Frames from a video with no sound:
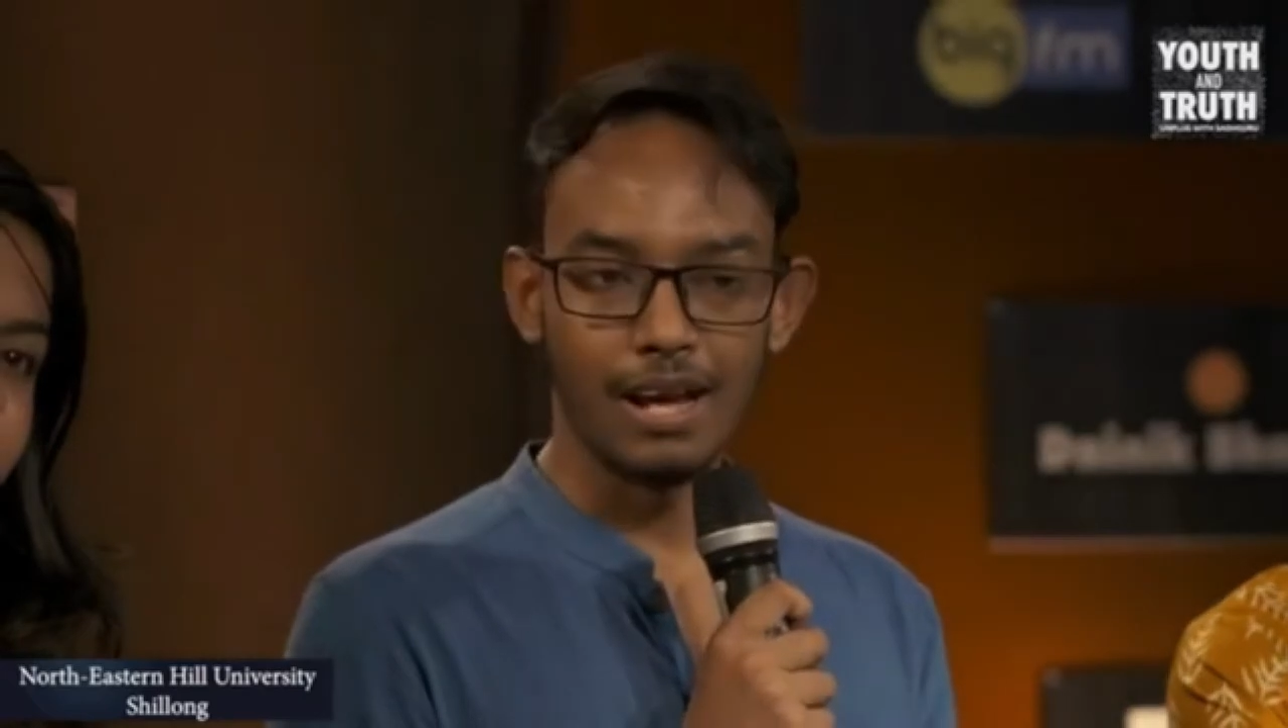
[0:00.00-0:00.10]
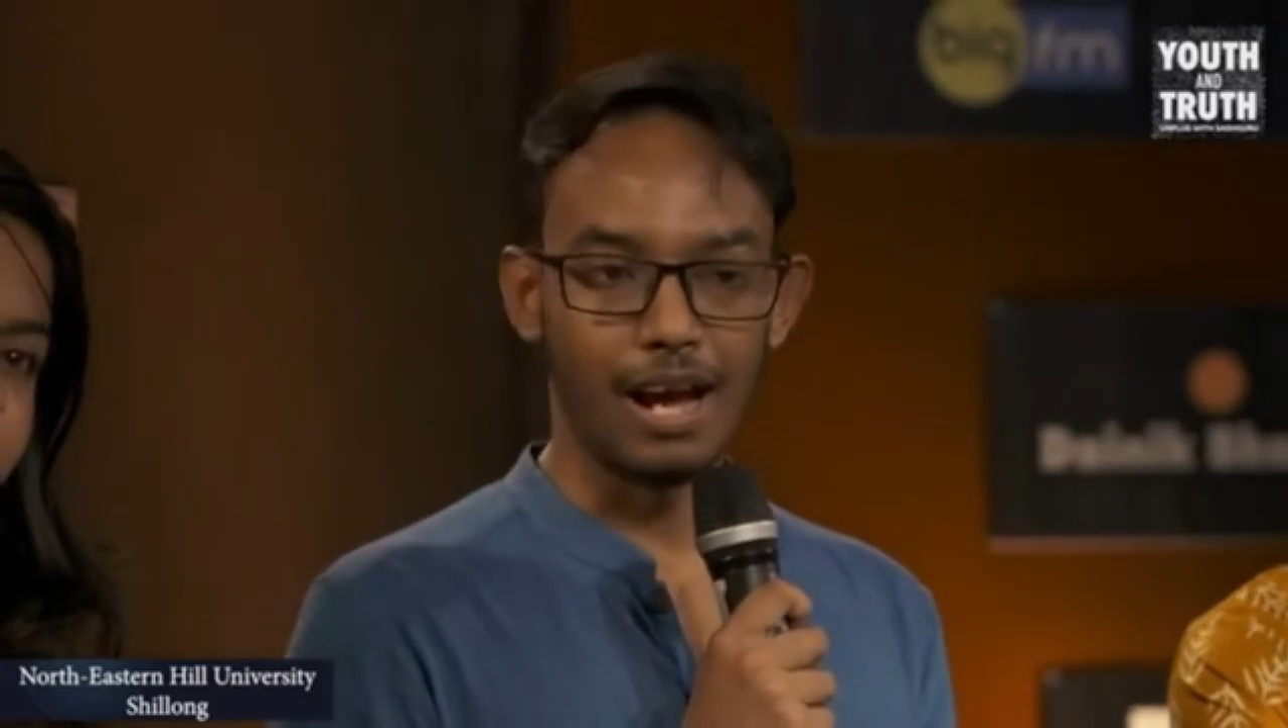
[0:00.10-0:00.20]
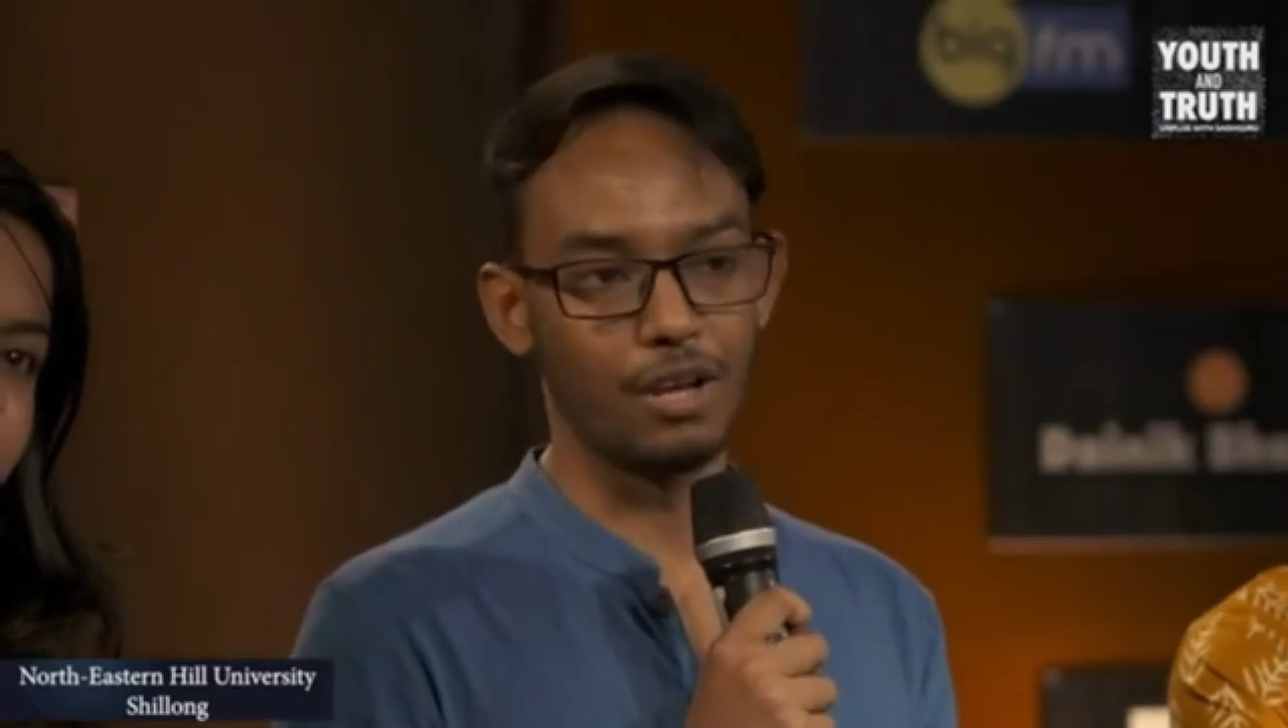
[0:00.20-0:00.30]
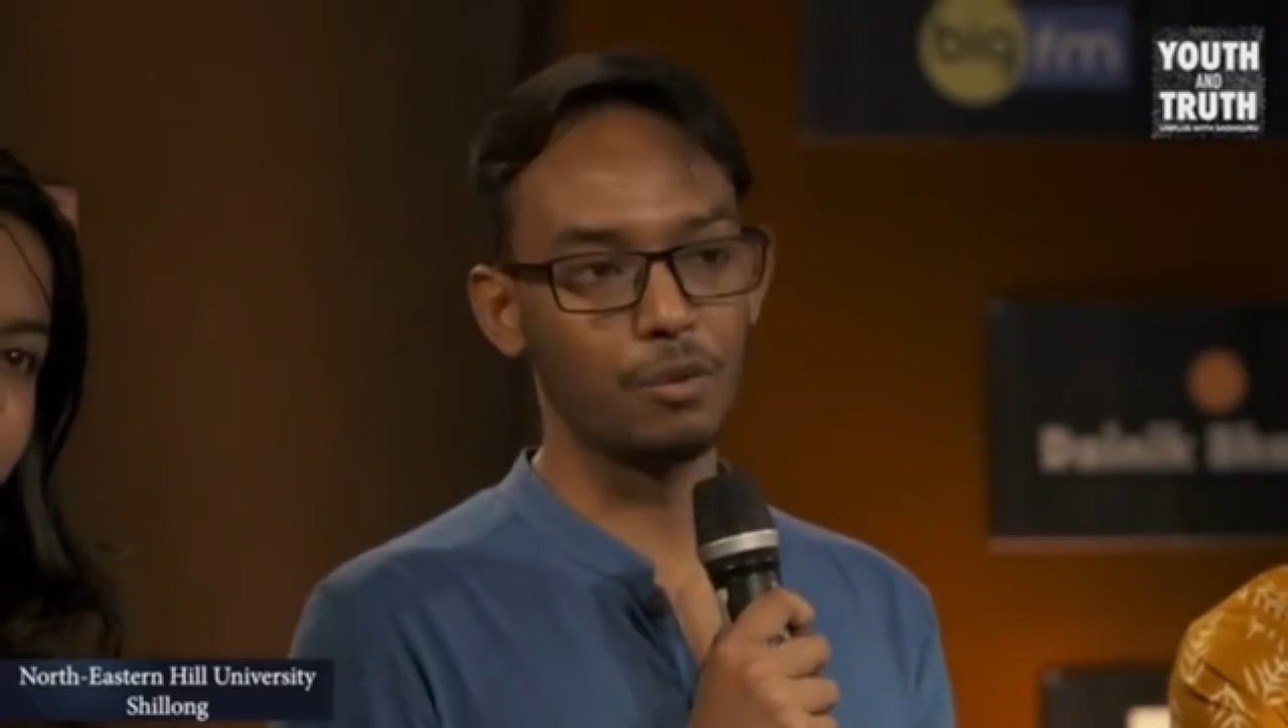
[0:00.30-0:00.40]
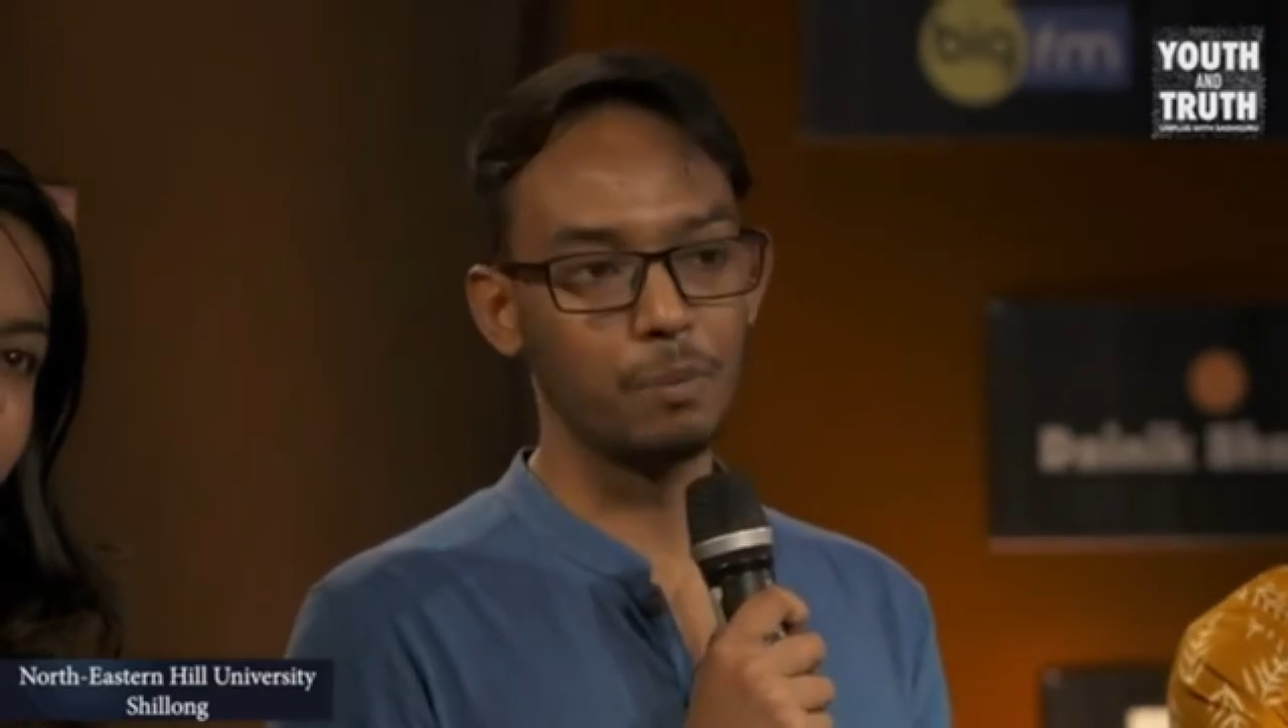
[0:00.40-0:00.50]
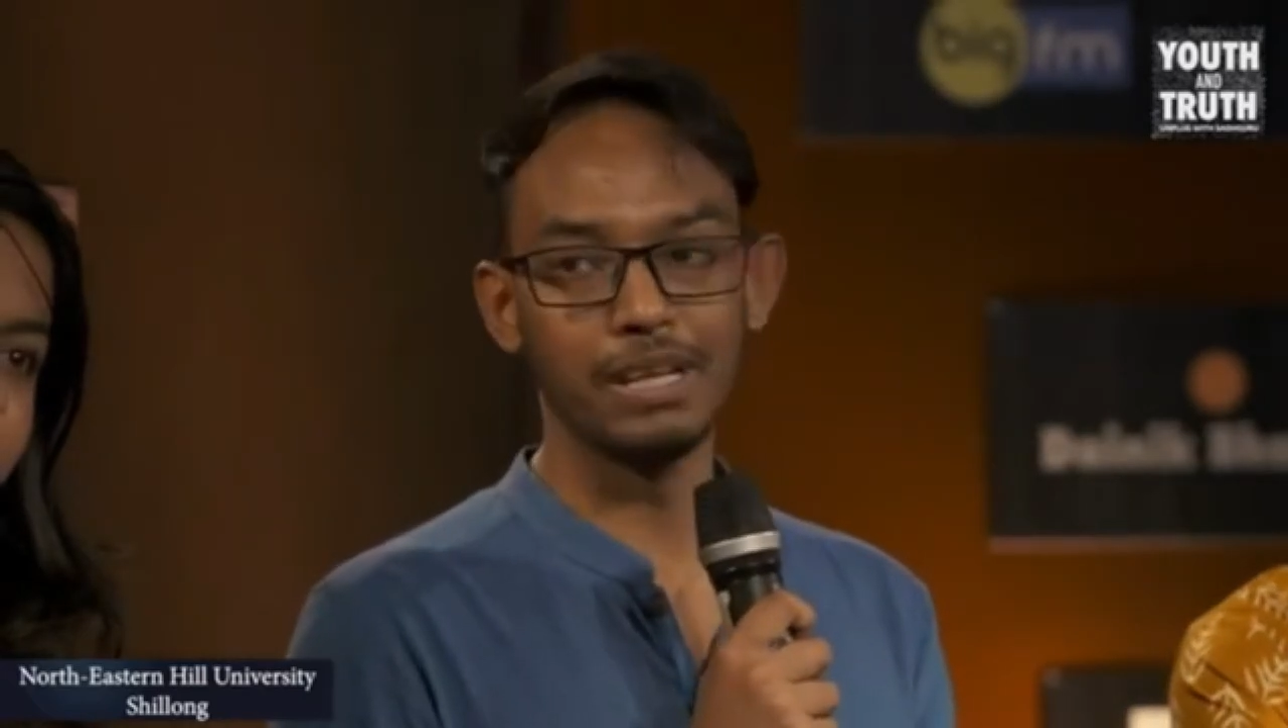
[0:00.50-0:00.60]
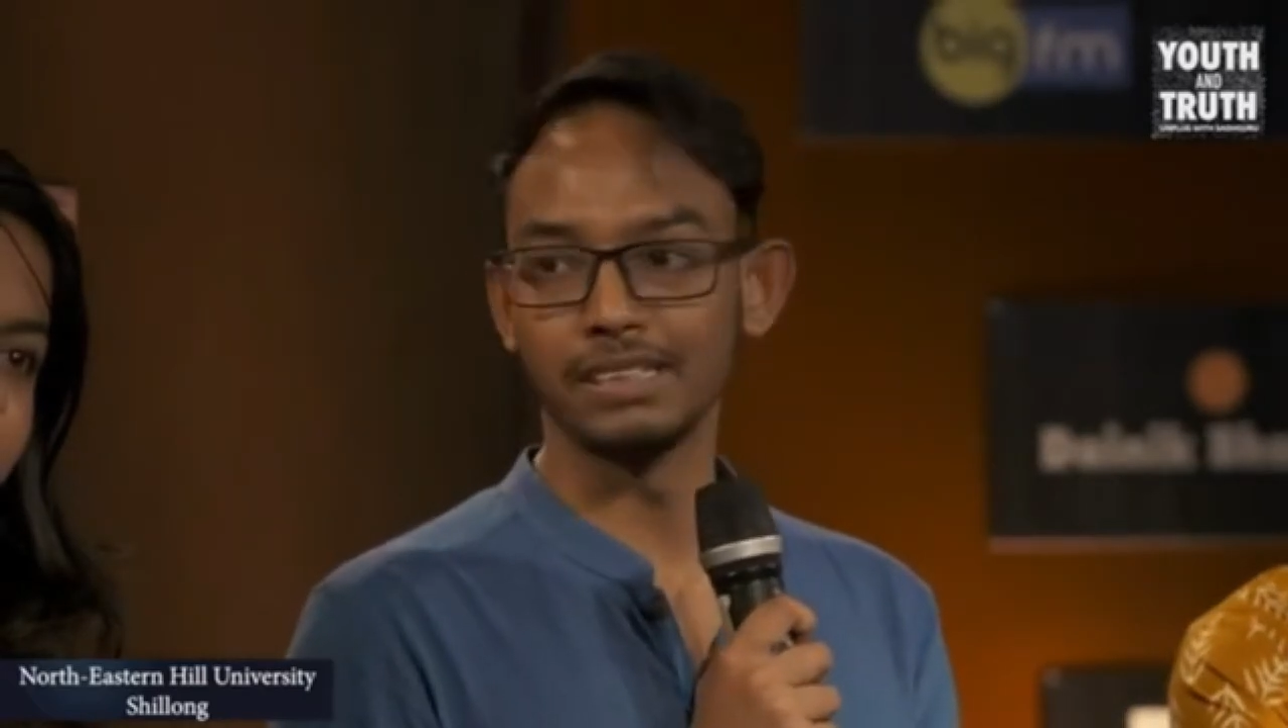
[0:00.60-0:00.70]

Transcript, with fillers: I'll be